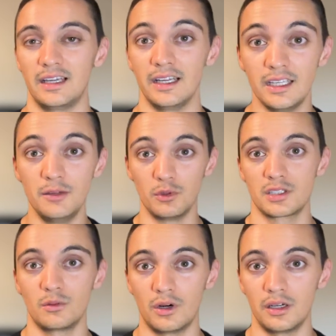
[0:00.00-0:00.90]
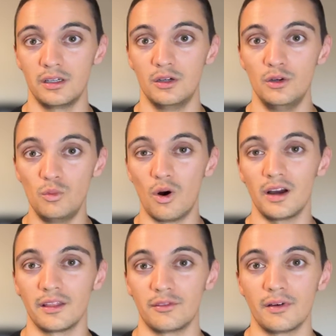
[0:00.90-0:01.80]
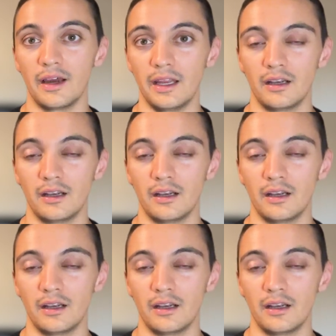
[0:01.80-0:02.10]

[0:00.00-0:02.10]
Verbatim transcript: And he was the one who won the fight.